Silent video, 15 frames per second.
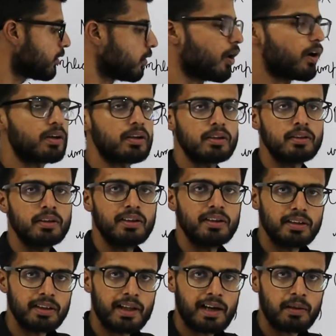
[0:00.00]
NOT,
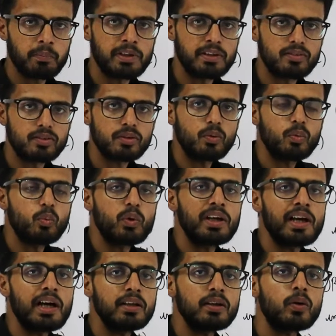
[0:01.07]
that means
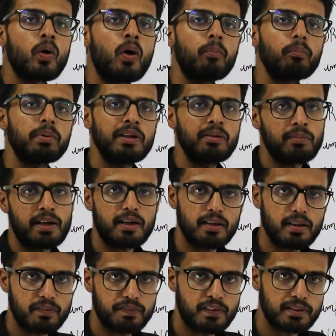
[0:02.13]
we can
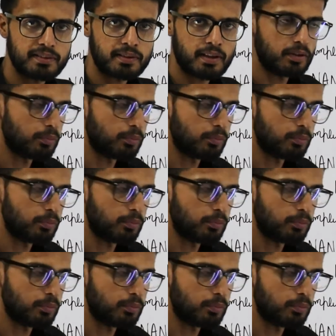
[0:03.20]
complement the first